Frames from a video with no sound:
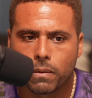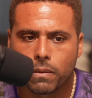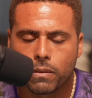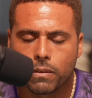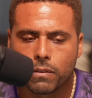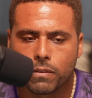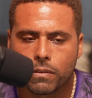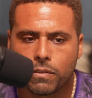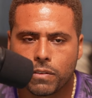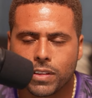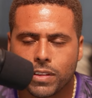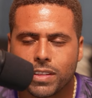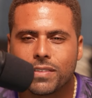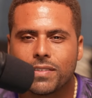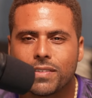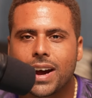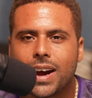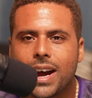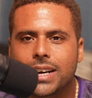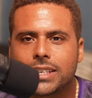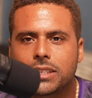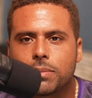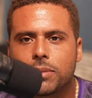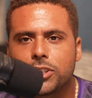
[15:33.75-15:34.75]
for the
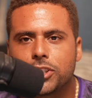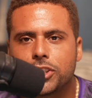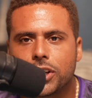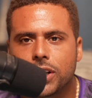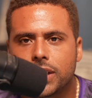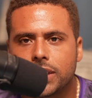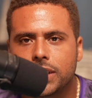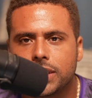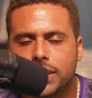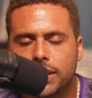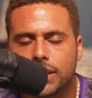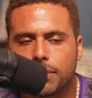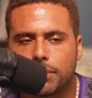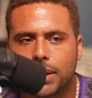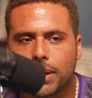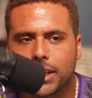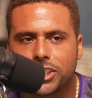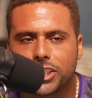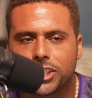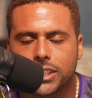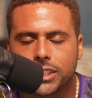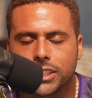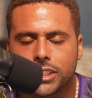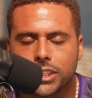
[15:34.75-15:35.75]
vast majority of
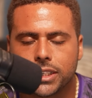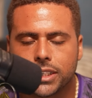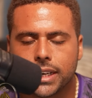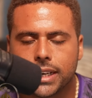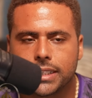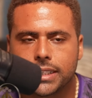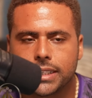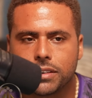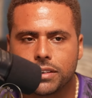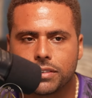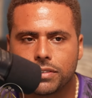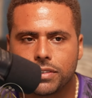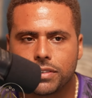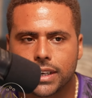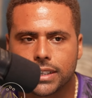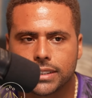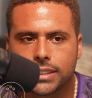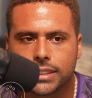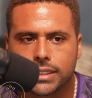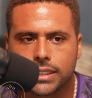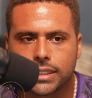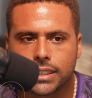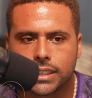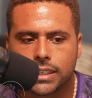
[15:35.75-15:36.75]
Manchester United
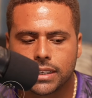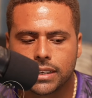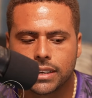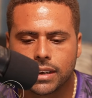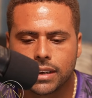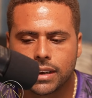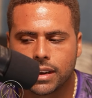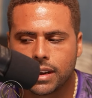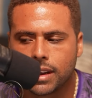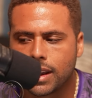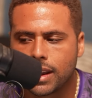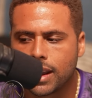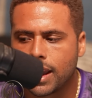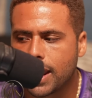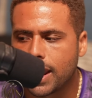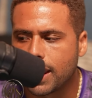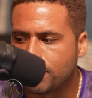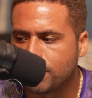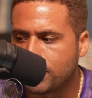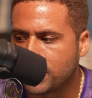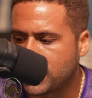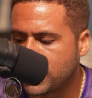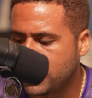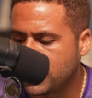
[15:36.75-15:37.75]
fans, I've
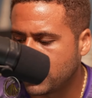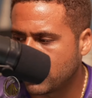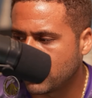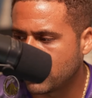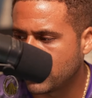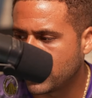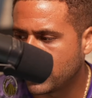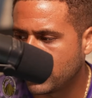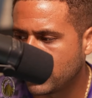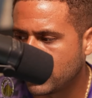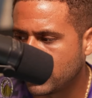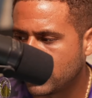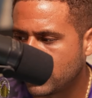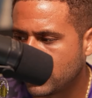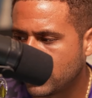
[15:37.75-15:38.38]
been hearing,